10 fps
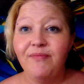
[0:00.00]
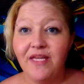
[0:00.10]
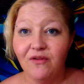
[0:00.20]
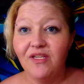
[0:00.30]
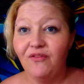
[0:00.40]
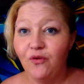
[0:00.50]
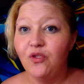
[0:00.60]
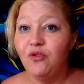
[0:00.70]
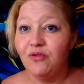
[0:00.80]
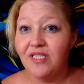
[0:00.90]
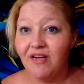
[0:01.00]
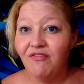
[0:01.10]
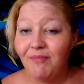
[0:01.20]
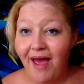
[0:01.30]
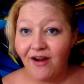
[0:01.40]
it'll give you a new set
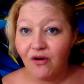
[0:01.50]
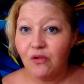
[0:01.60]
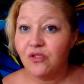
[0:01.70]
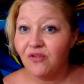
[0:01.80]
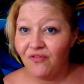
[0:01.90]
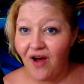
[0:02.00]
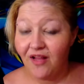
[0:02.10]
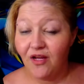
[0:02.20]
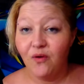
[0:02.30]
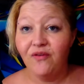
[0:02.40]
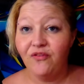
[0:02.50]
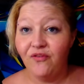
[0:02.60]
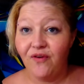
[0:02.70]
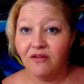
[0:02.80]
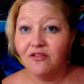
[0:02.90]
of macros to follow if
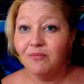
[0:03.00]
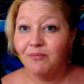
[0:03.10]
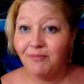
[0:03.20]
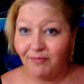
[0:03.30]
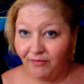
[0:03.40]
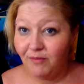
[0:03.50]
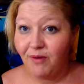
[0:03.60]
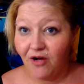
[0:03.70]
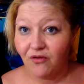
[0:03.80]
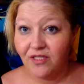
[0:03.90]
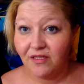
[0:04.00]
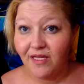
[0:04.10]
you follow the moderate